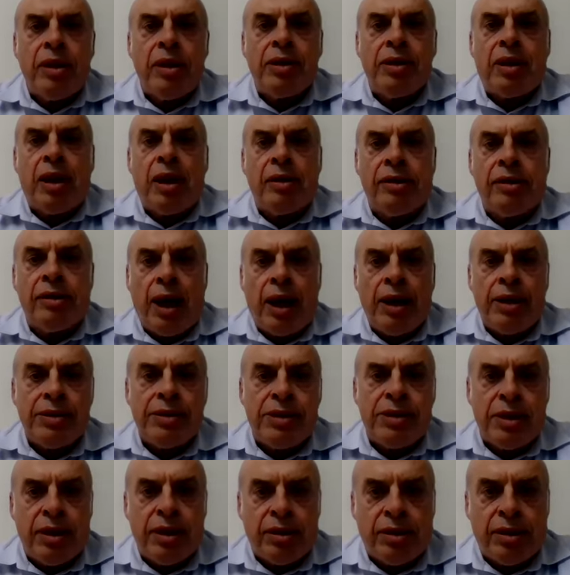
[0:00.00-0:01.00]

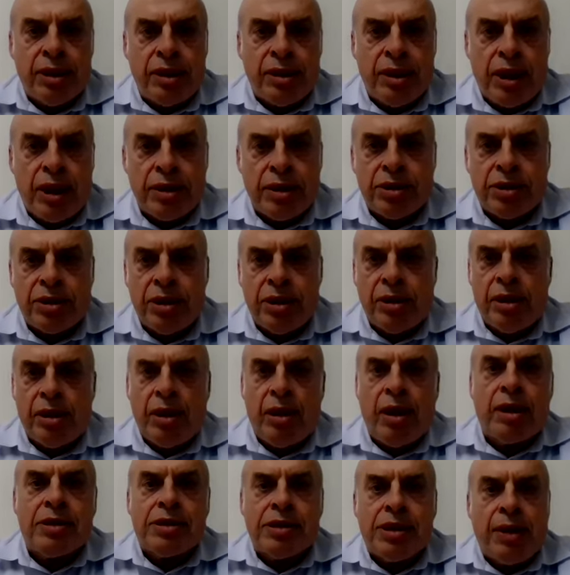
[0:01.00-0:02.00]
recognizing international,
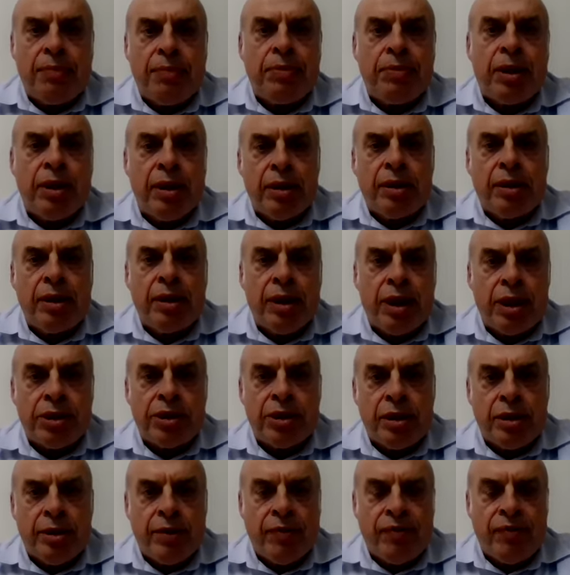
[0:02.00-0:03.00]
accepting
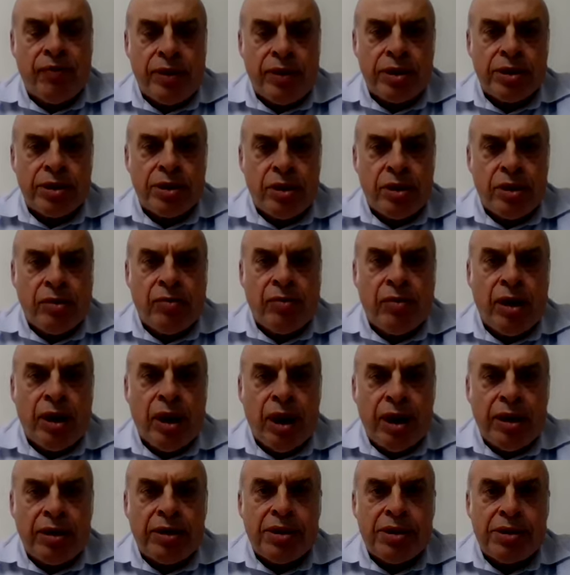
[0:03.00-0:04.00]
international definition of
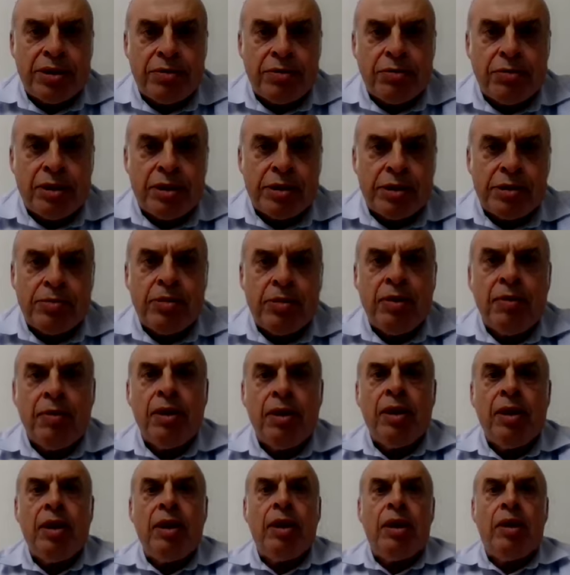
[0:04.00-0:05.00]
anti-Semitism?
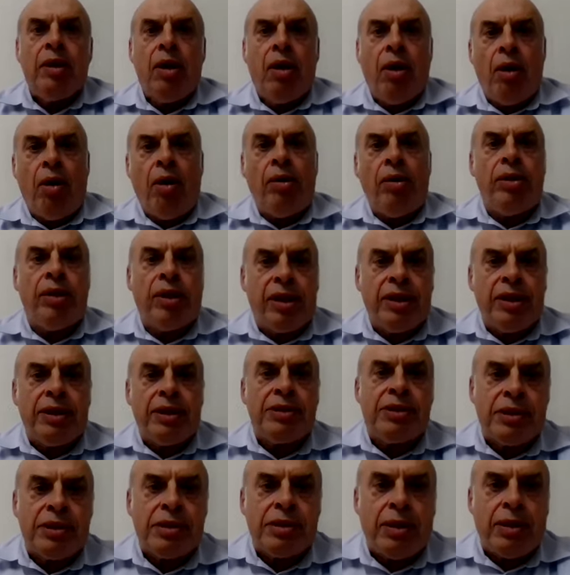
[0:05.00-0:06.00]
All
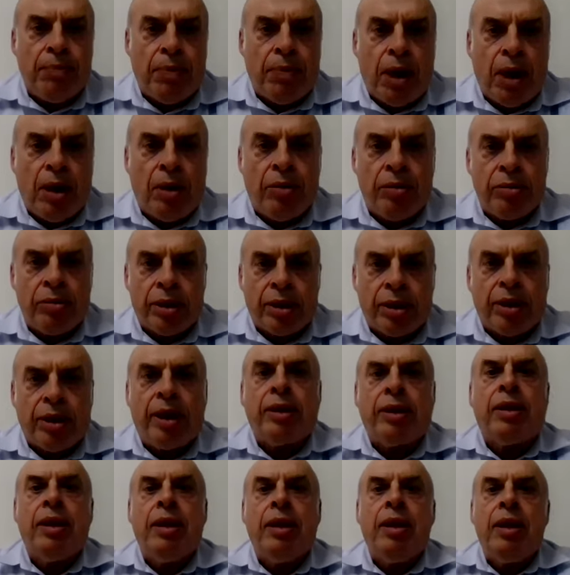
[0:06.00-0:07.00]
this is about
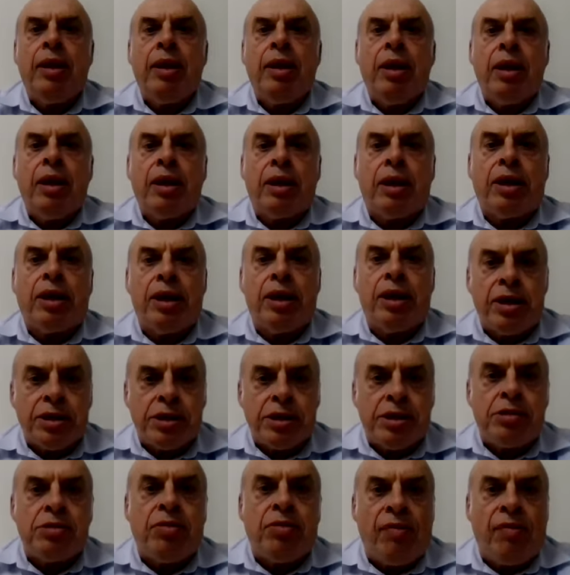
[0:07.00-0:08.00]
that
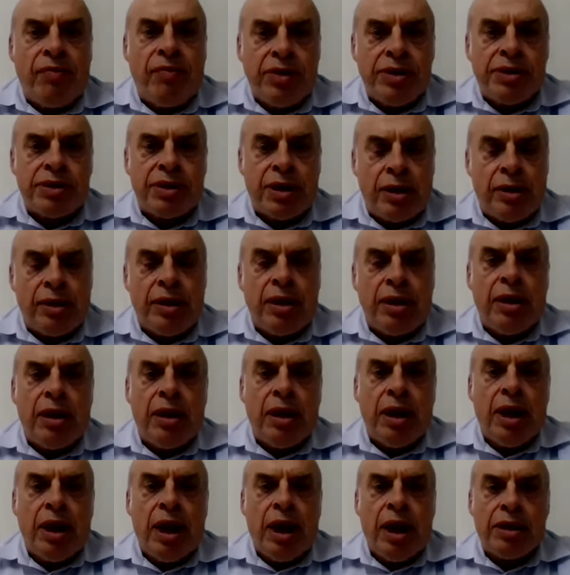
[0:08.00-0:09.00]
criticism of Israel
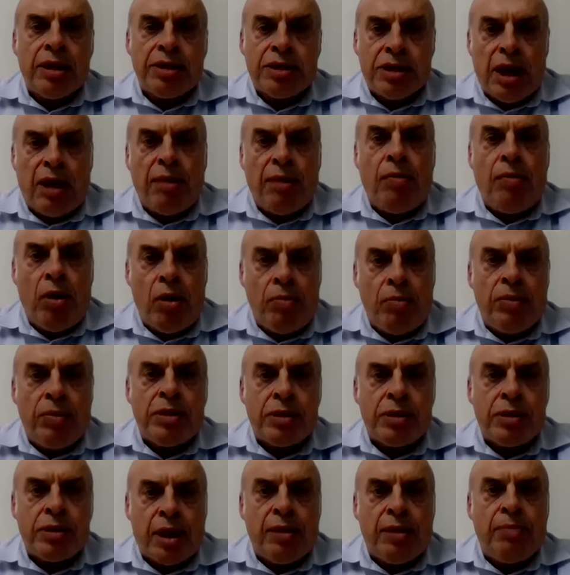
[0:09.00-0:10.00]
at some
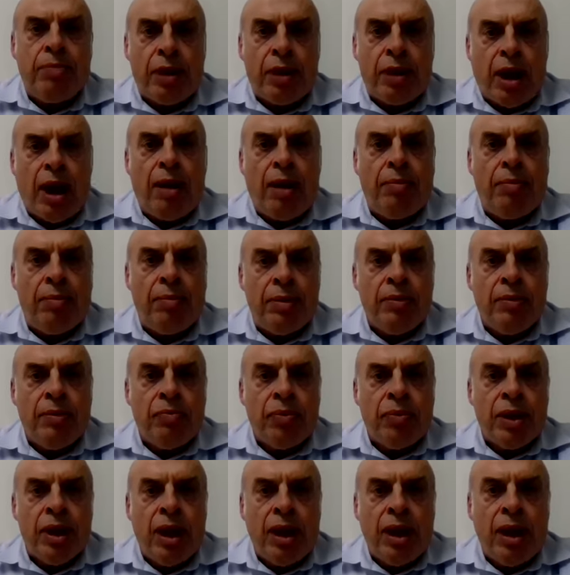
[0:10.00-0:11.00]
moments can become
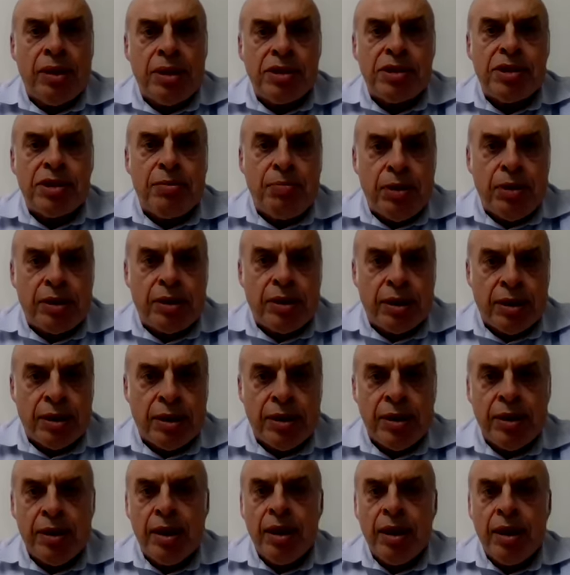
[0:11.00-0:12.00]
anti-Semitic.
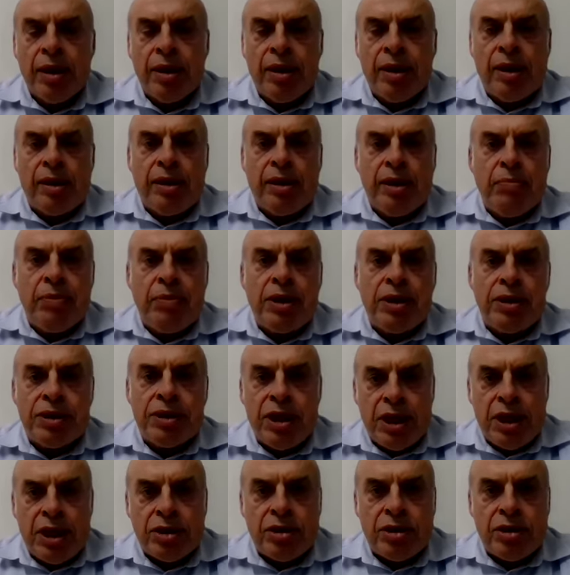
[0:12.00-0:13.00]
The
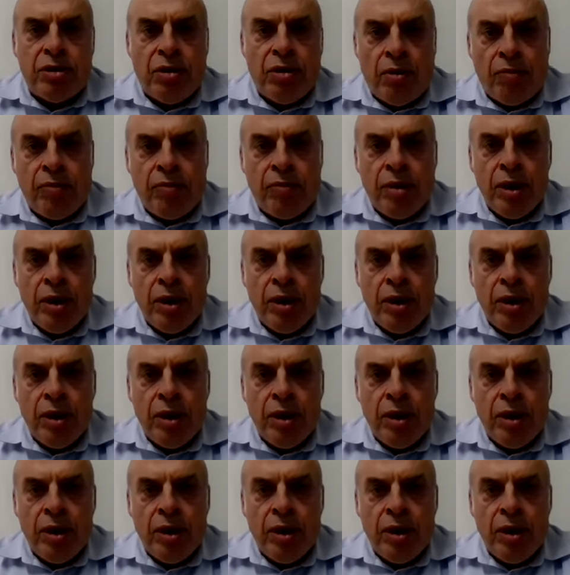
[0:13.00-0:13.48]
demonization of